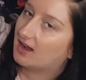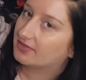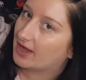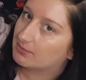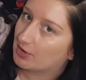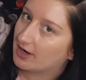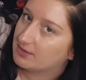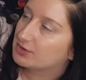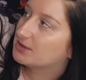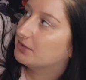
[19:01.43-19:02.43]
aren't that
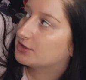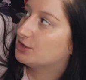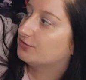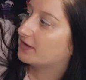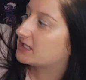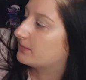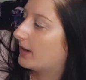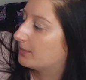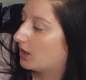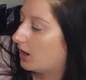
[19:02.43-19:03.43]
bright, which I'm not too fussed
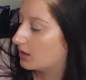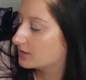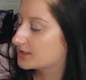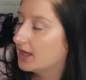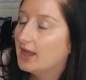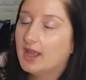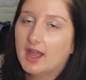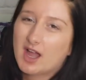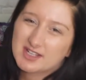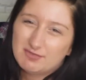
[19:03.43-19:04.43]
about, because
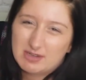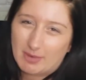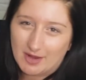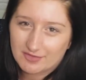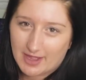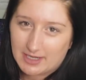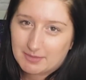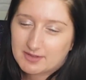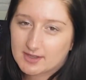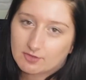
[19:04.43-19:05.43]
I didn't really buy it for that
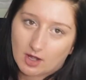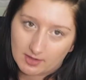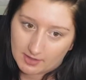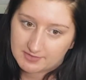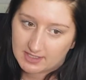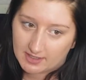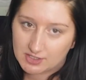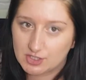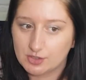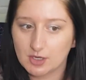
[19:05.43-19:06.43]
anyway, because I've got obviously like a
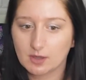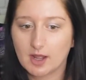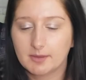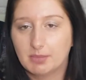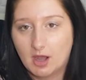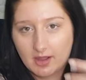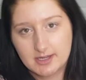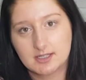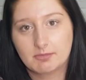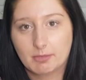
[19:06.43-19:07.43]
studio light
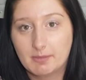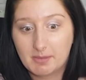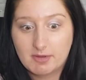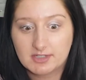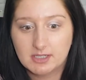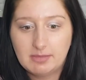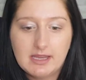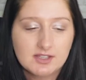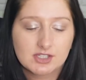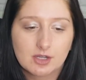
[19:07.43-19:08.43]
behind where my mirror is going to
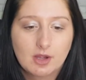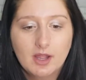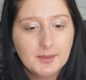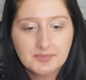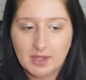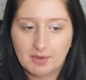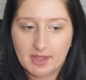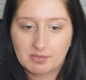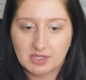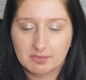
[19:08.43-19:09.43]
be, so I'm not
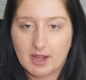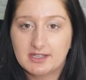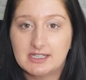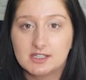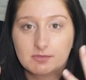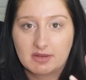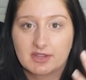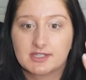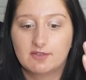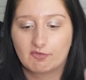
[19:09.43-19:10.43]
that bothered. But I needed a mirror
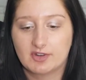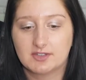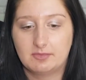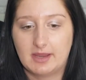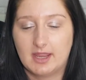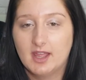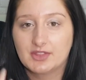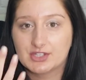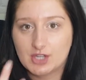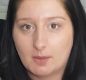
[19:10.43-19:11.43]
that's in front of me
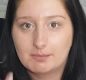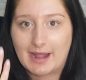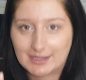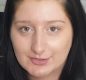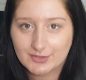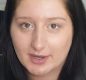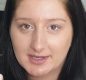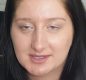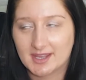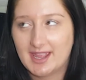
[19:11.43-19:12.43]
that's not
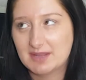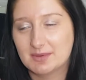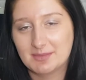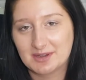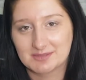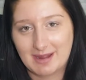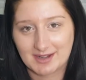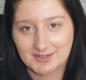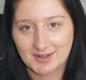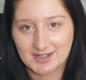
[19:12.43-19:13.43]
magnified, because I hate when mirrors are
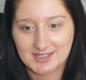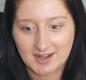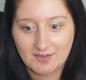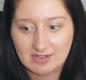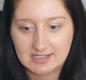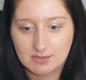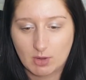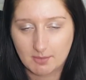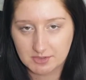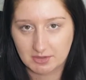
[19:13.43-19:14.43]
magnified, because I can't really see
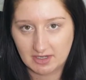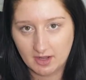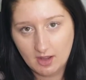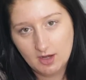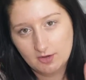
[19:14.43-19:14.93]
what I'm doing,